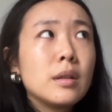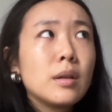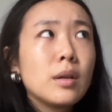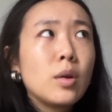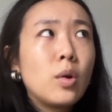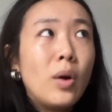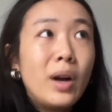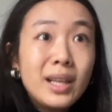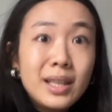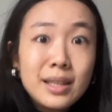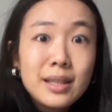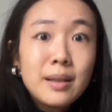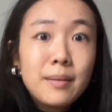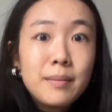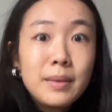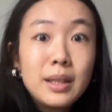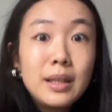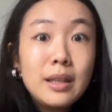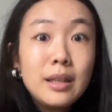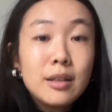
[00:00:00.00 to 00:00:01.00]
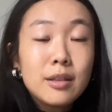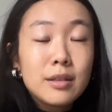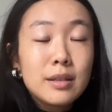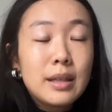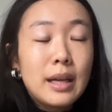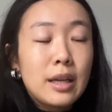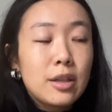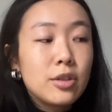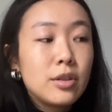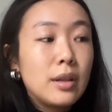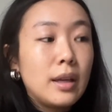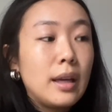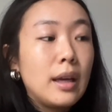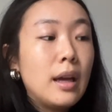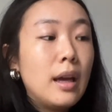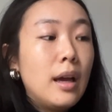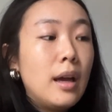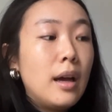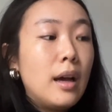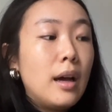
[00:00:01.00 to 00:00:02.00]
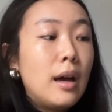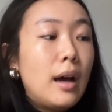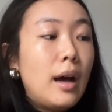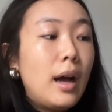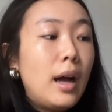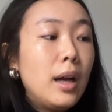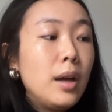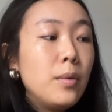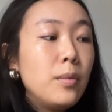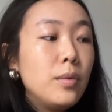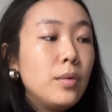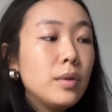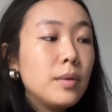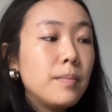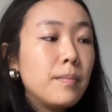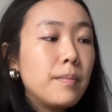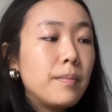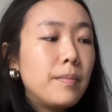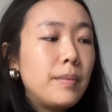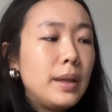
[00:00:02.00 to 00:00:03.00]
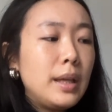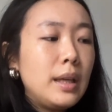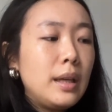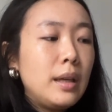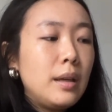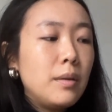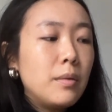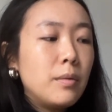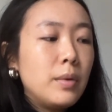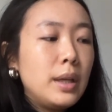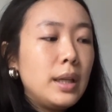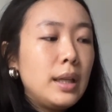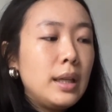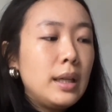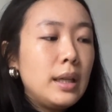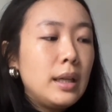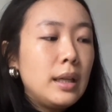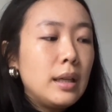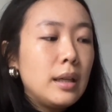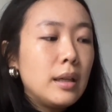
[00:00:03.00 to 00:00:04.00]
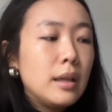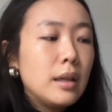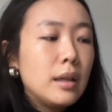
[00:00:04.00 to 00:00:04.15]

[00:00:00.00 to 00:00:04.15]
quite some years actually, I would be really